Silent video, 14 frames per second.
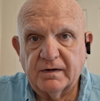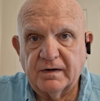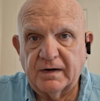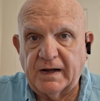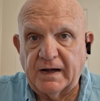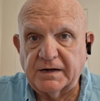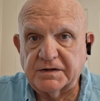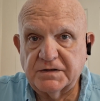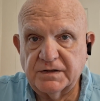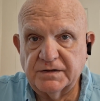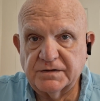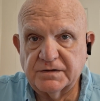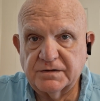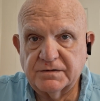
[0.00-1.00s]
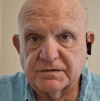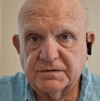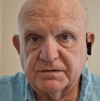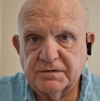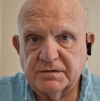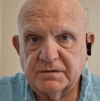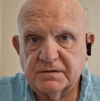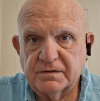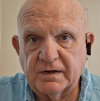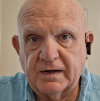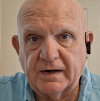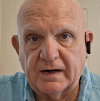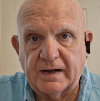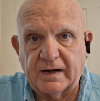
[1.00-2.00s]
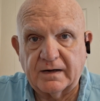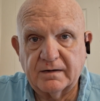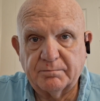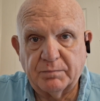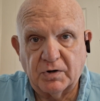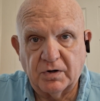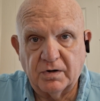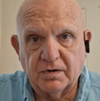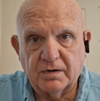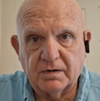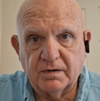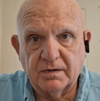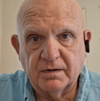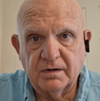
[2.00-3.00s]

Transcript: like Jesus and like Paul,